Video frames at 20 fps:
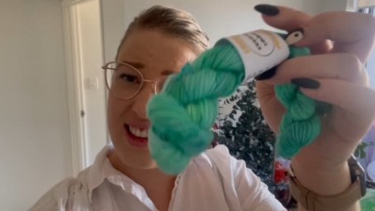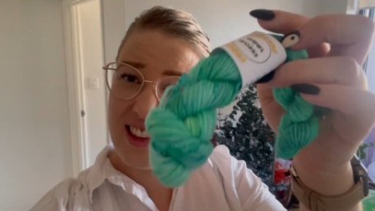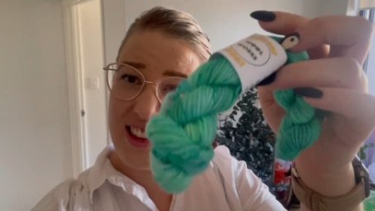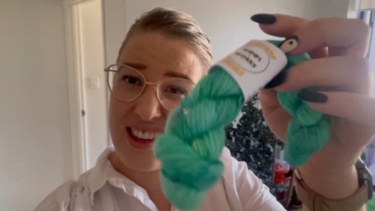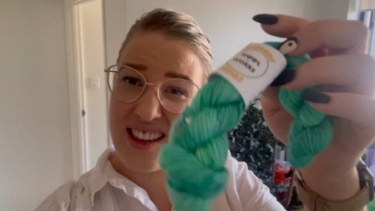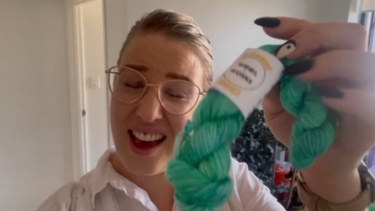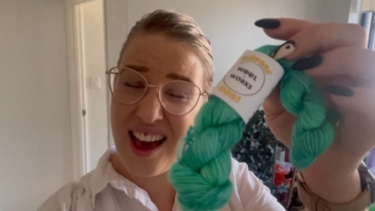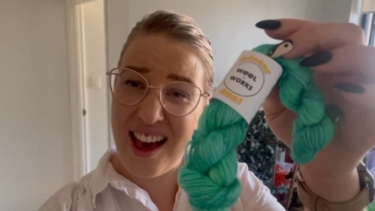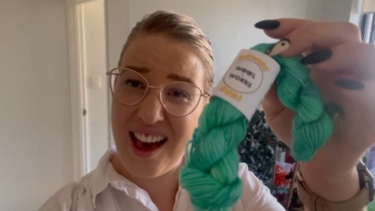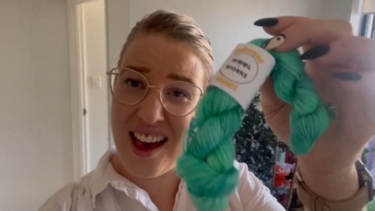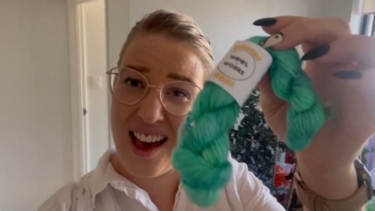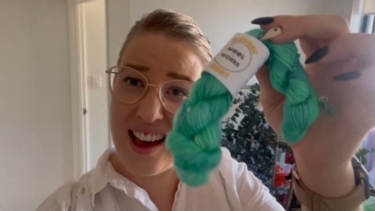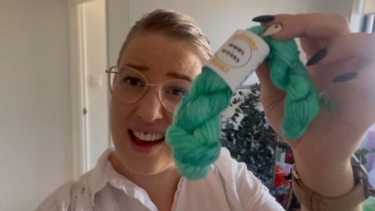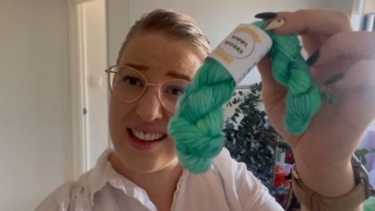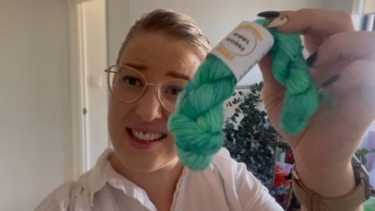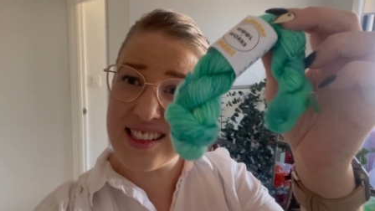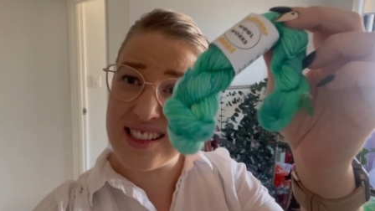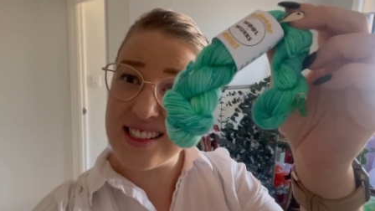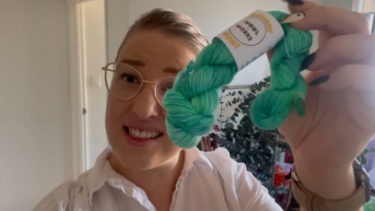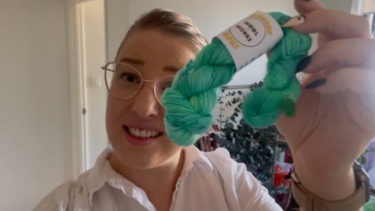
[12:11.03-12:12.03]

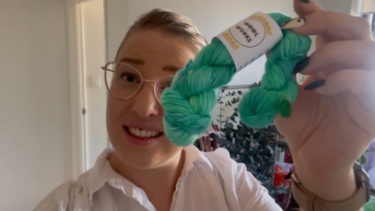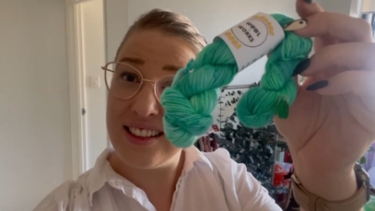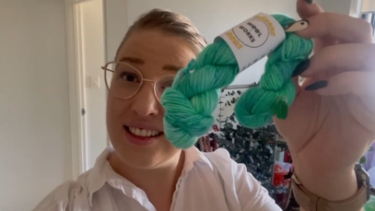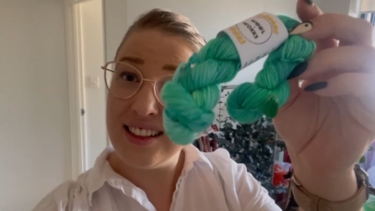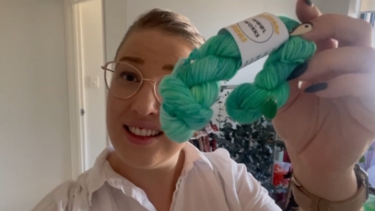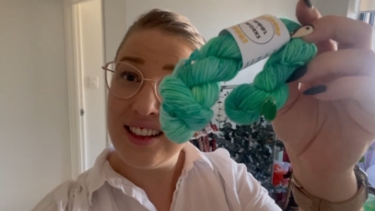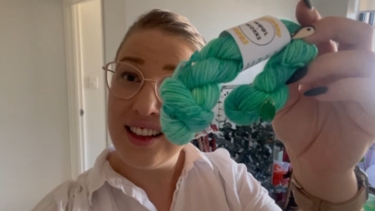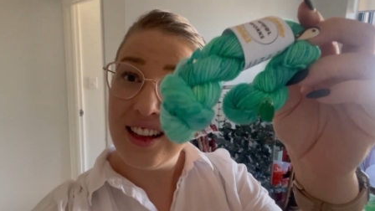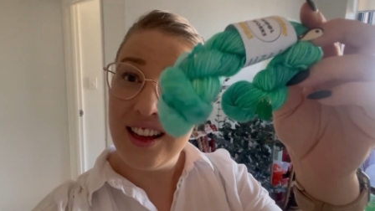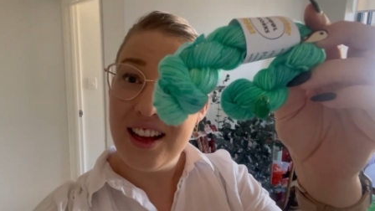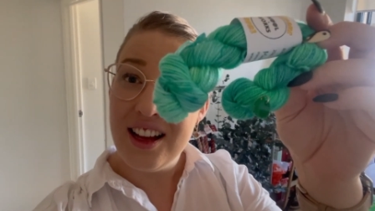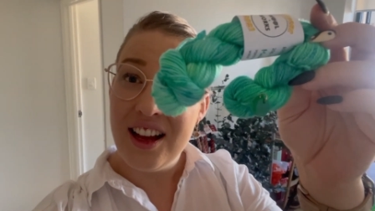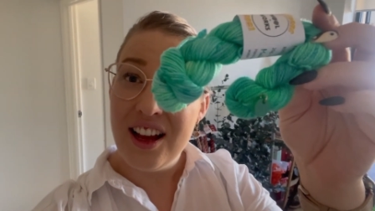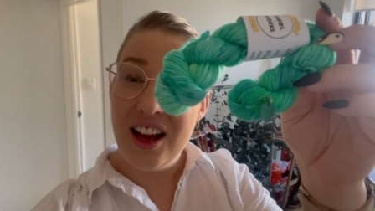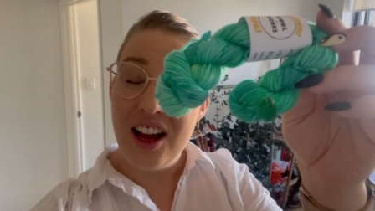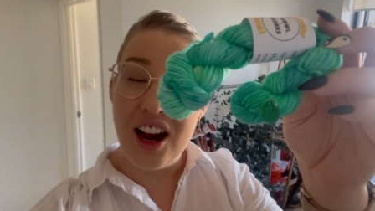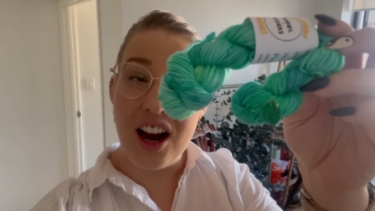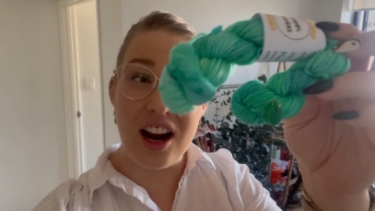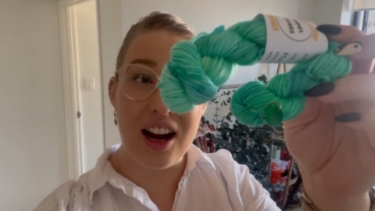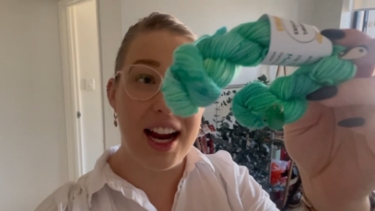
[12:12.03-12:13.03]
Yes.
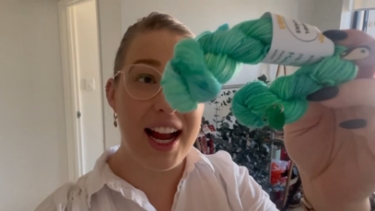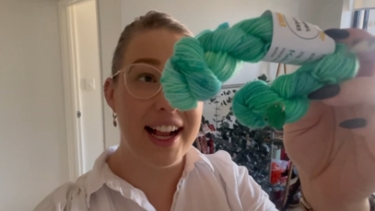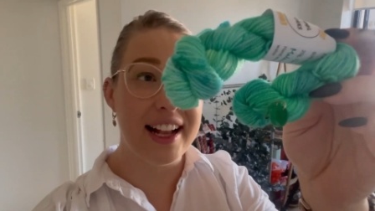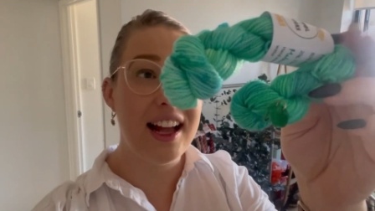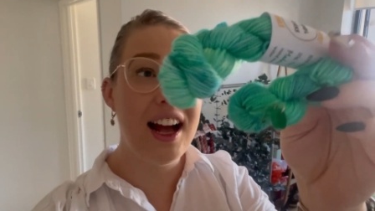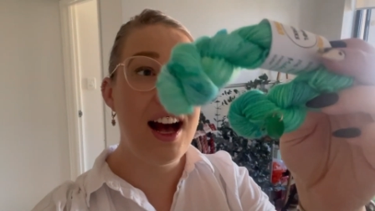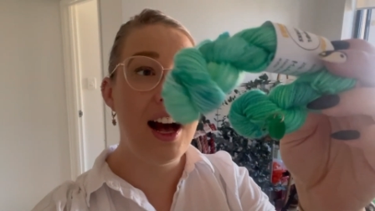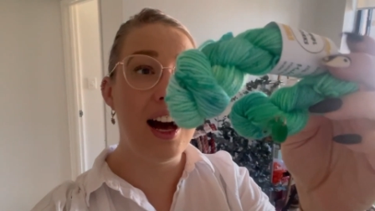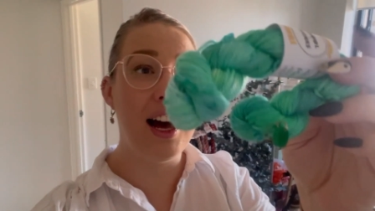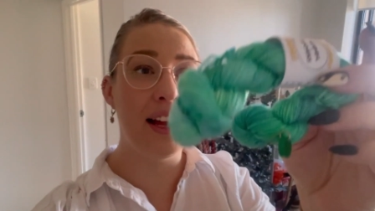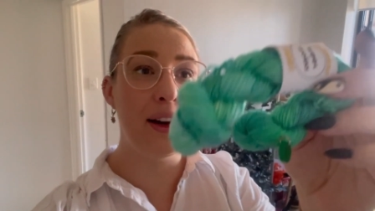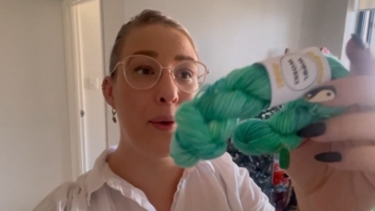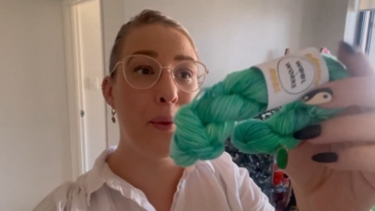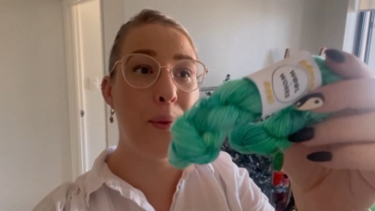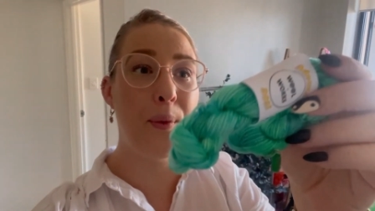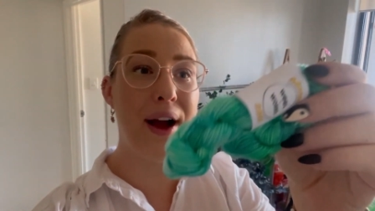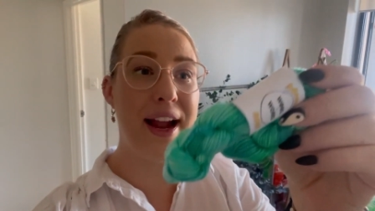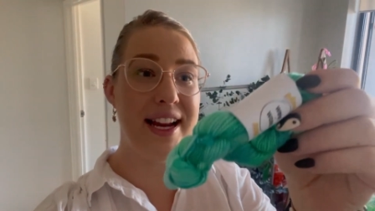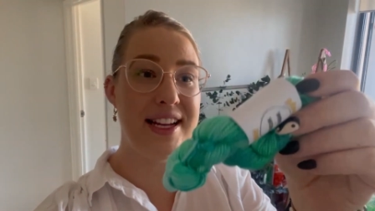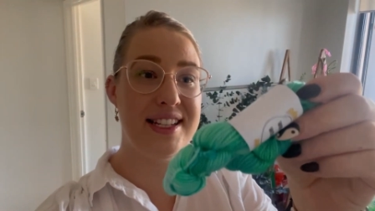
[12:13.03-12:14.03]
All right, I can't
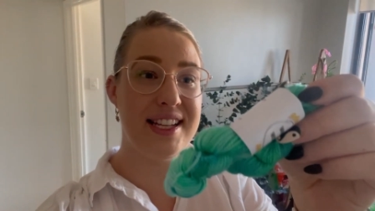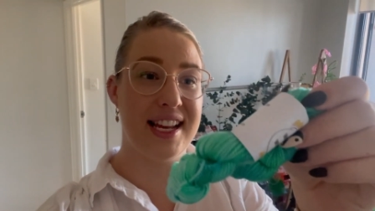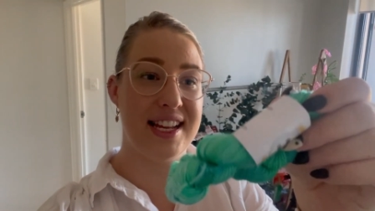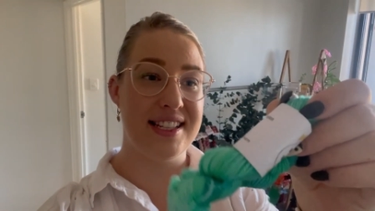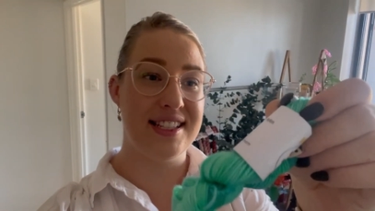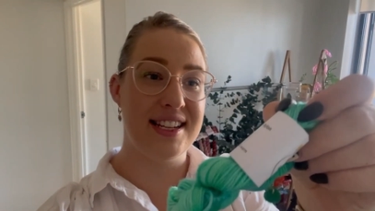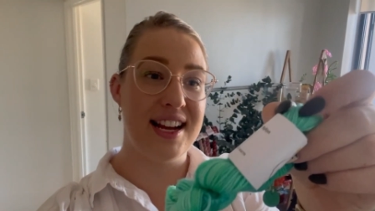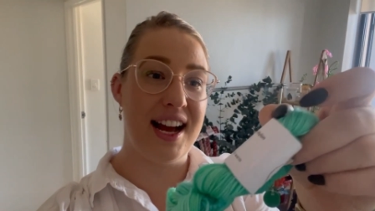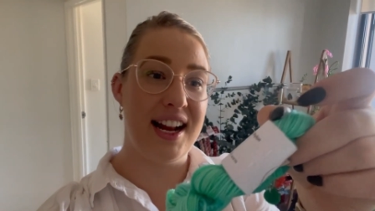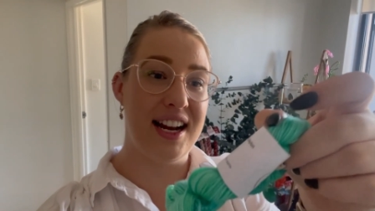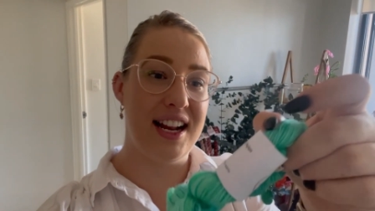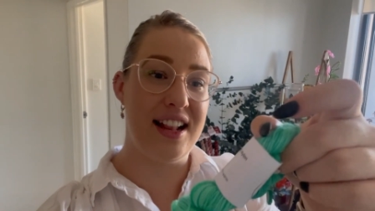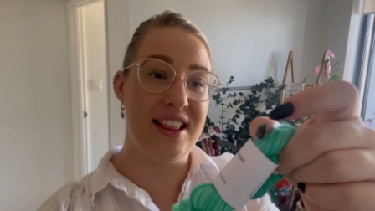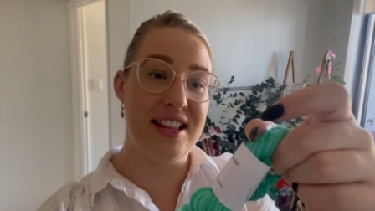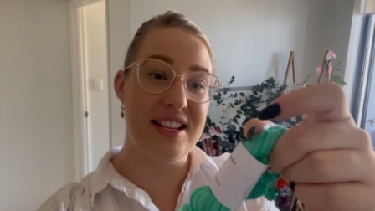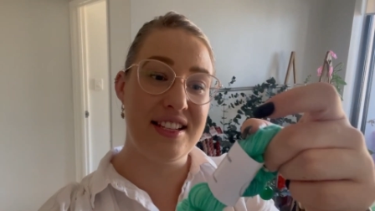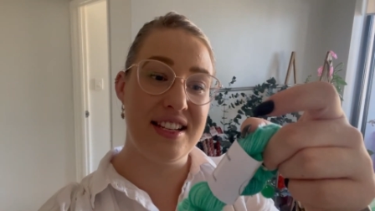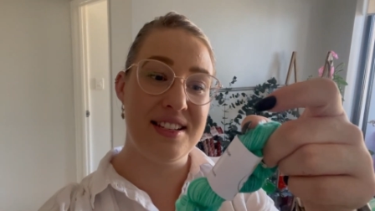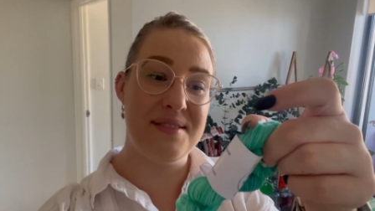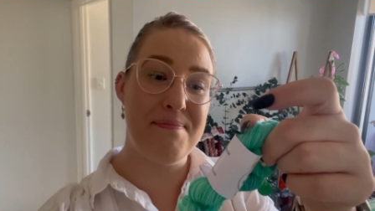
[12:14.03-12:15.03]
wait to get started.
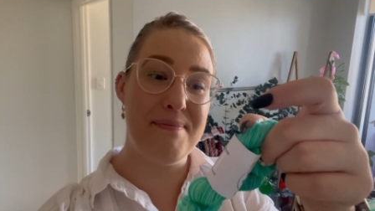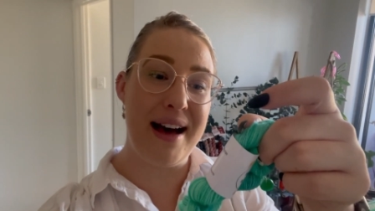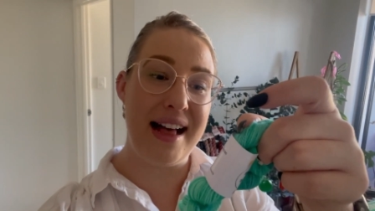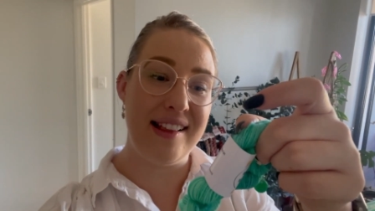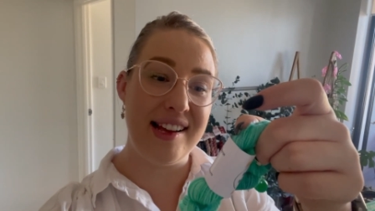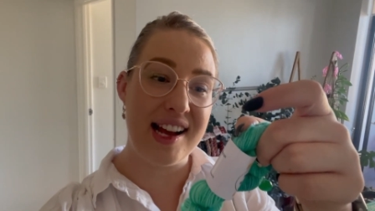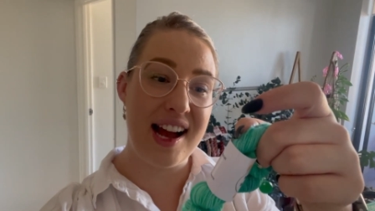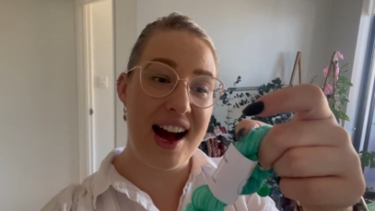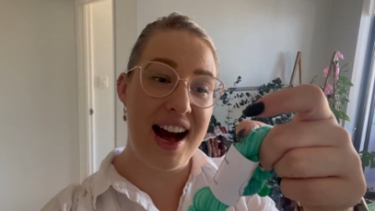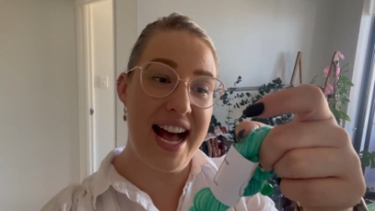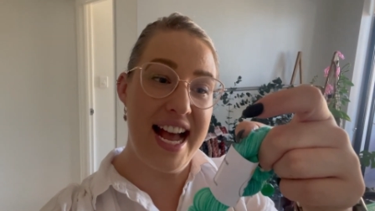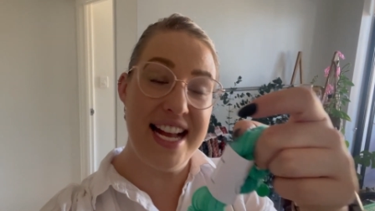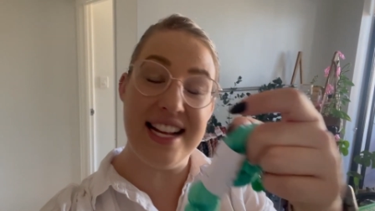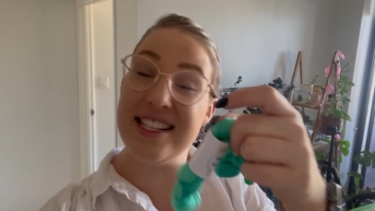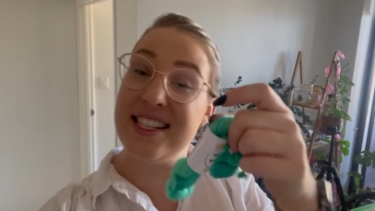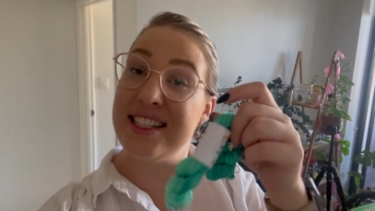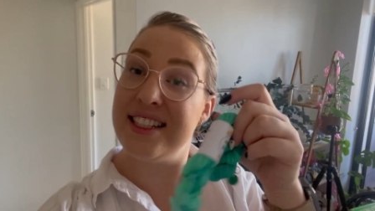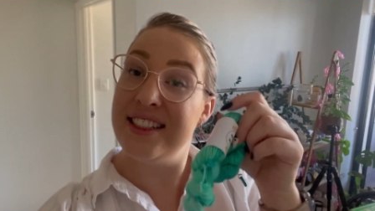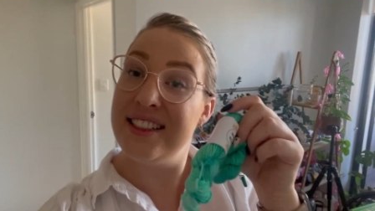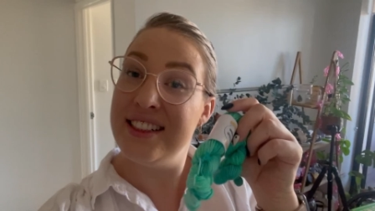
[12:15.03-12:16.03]
This is malachite.